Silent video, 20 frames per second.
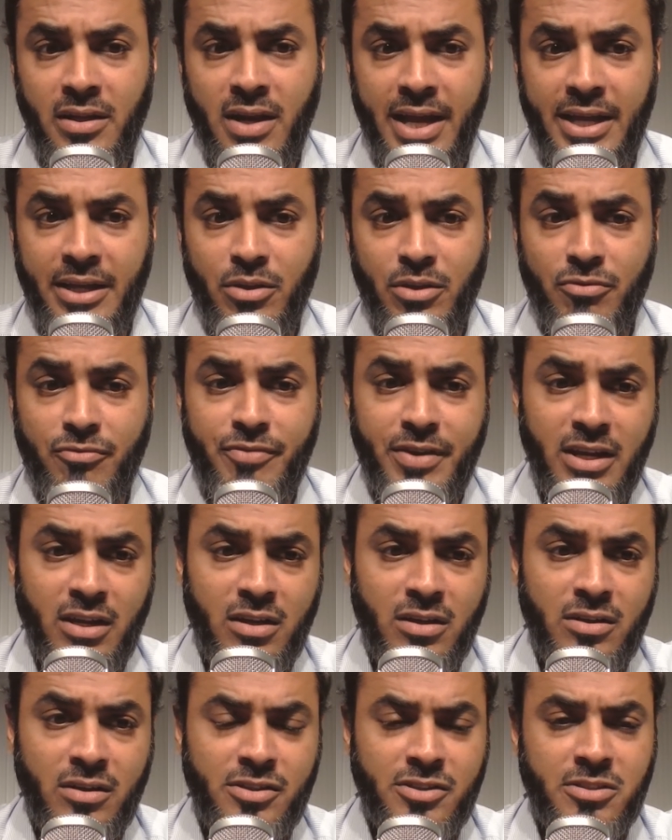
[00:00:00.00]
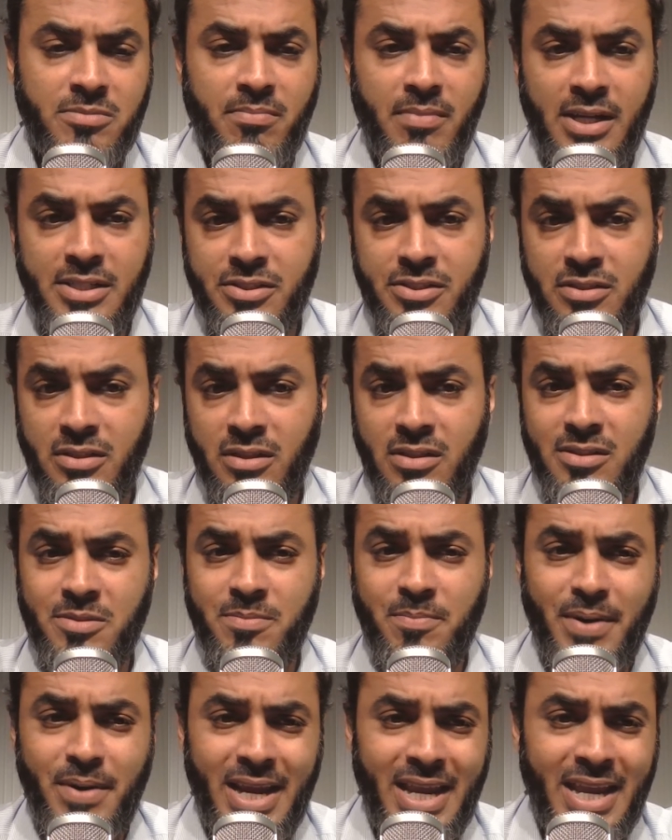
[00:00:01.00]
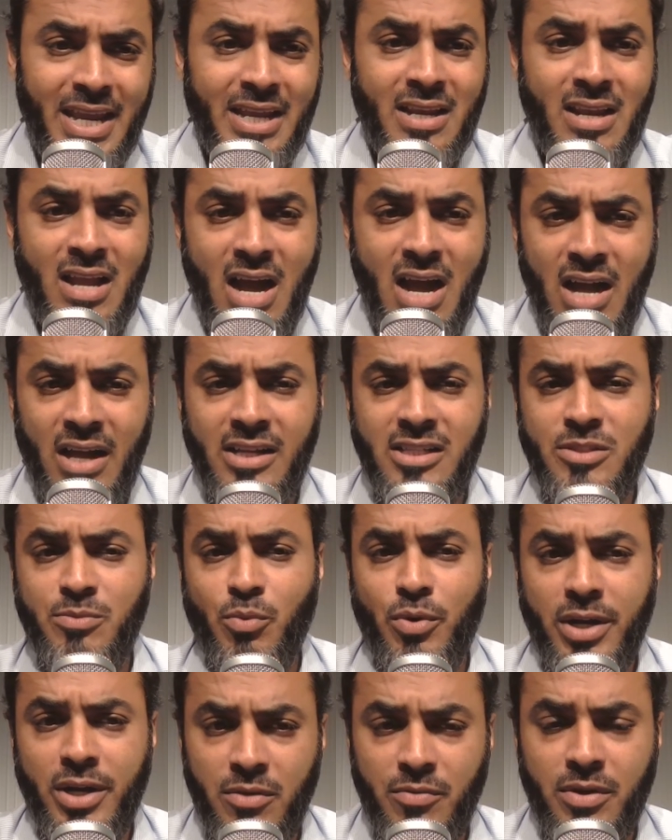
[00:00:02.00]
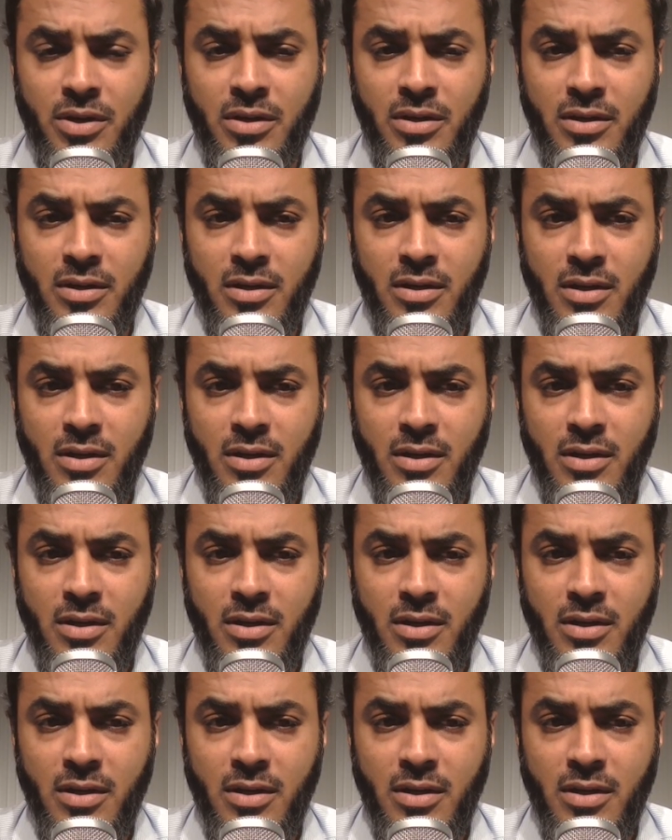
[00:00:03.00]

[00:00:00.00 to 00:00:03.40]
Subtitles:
like your fingers, muscles, brain, eyes, whatever